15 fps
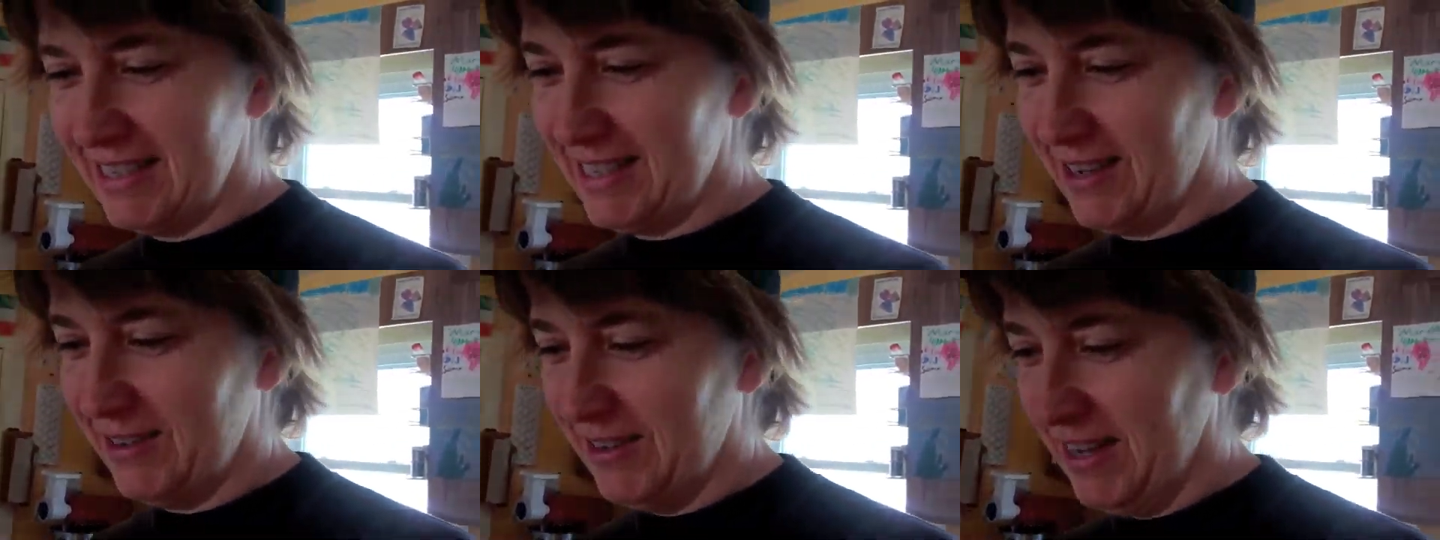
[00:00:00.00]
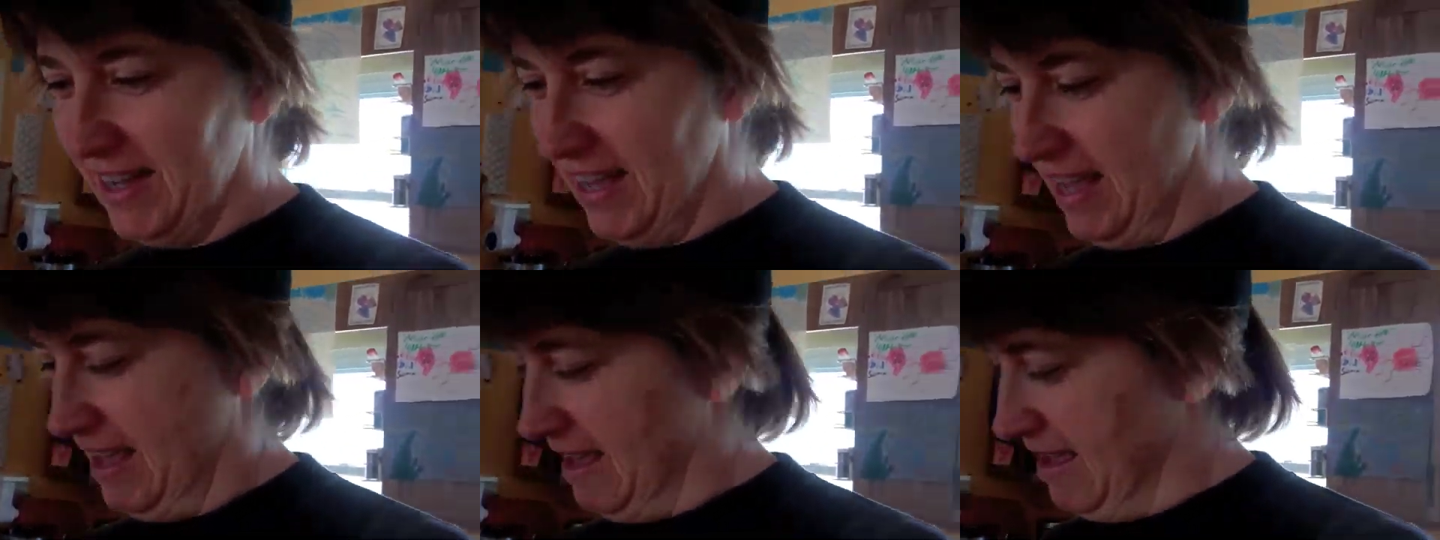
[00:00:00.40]
So
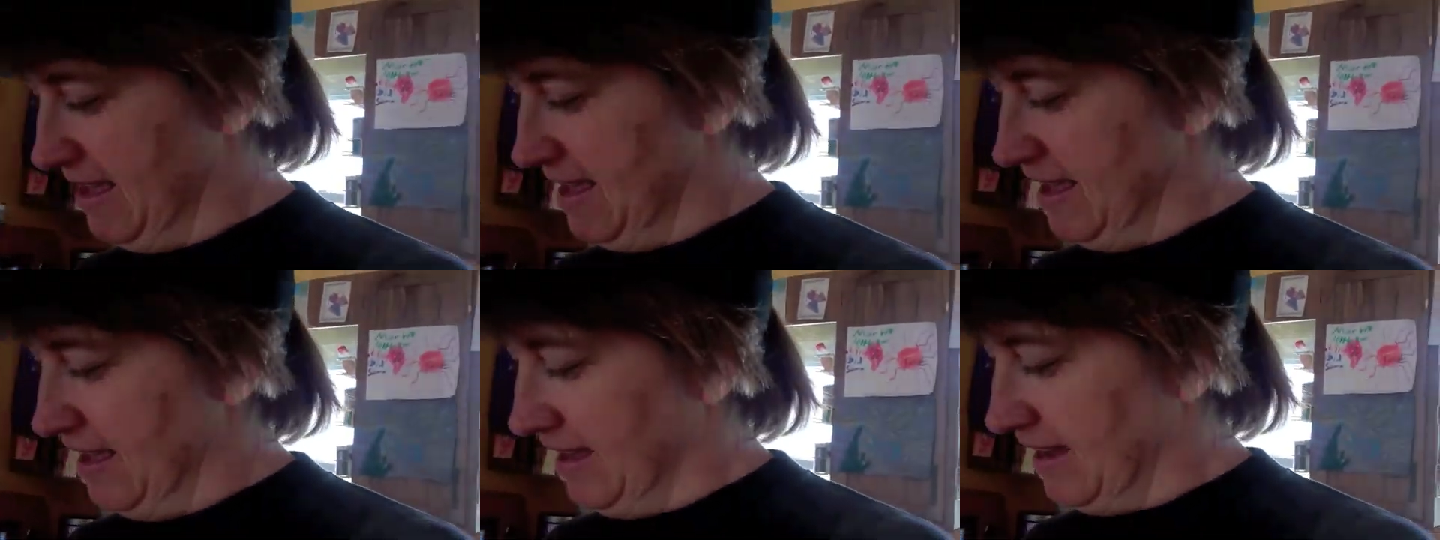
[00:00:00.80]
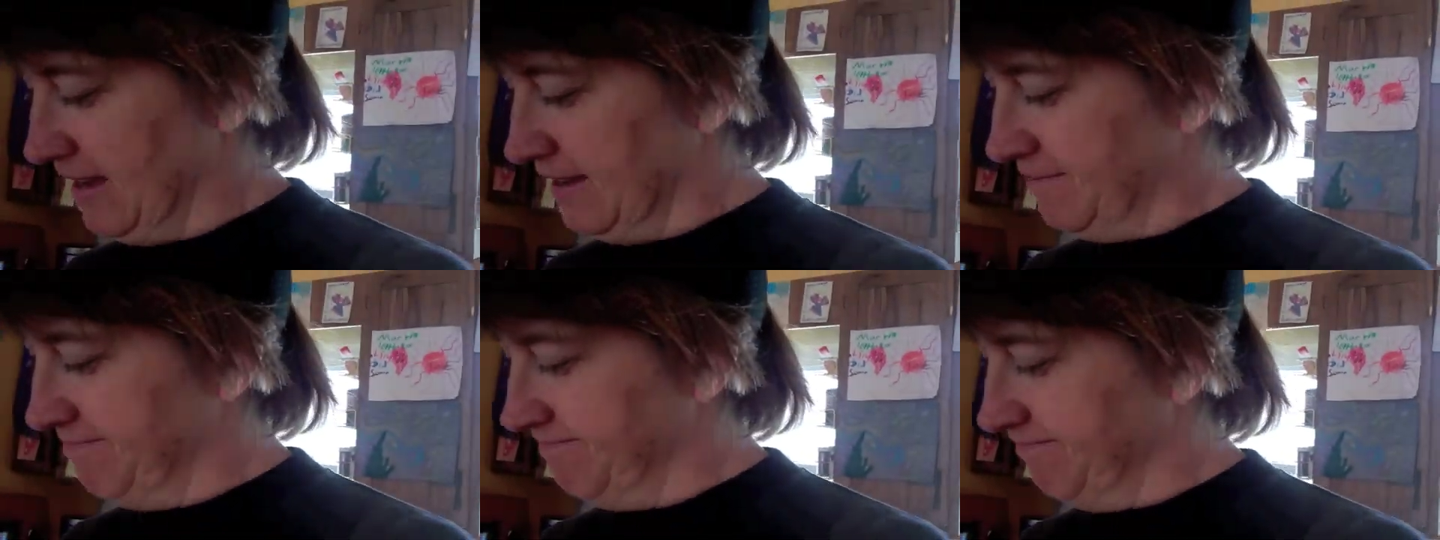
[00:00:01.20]

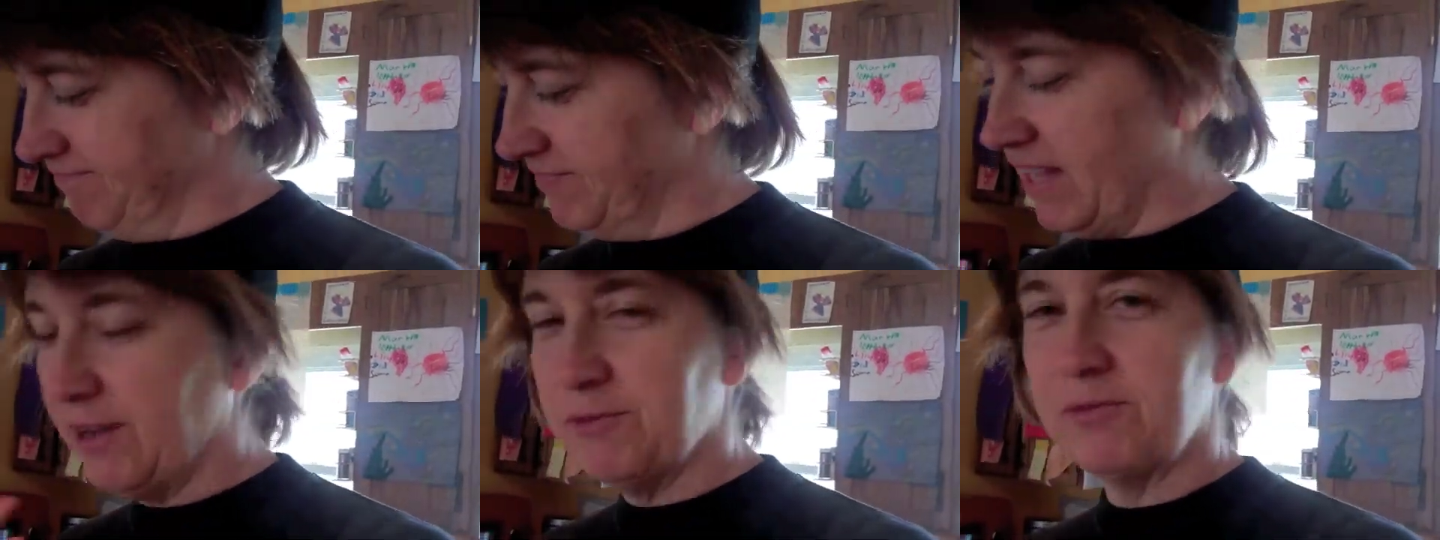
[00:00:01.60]
I